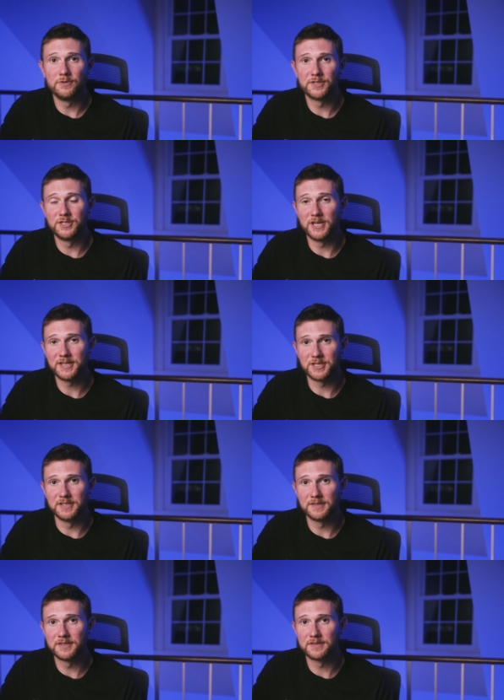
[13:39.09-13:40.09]

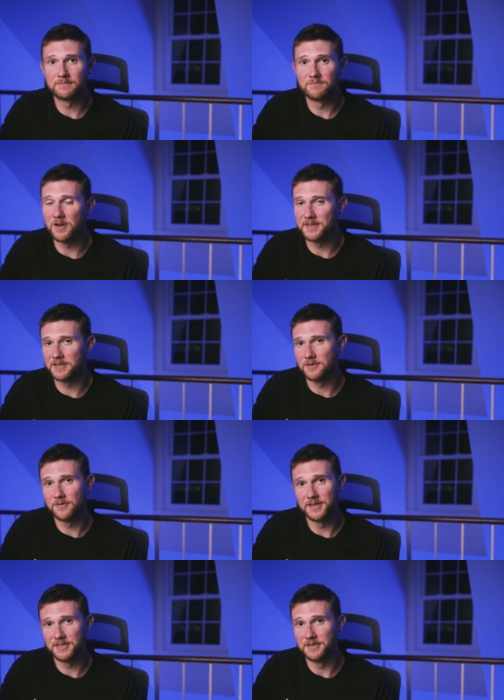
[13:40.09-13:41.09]
suggestions, thoughts, and
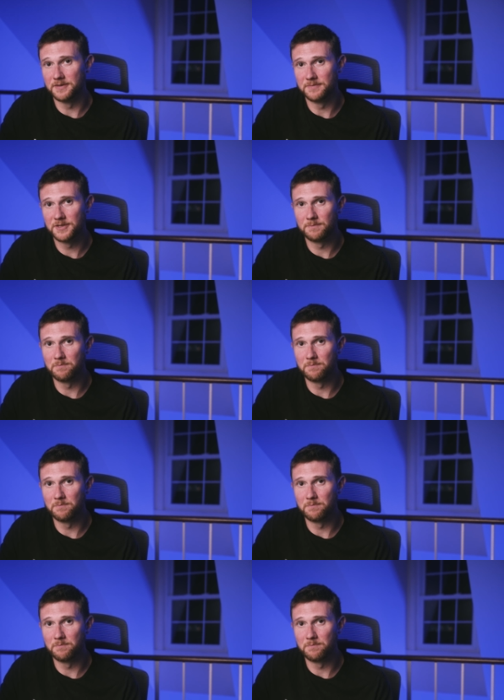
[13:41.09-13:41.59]
criticisms,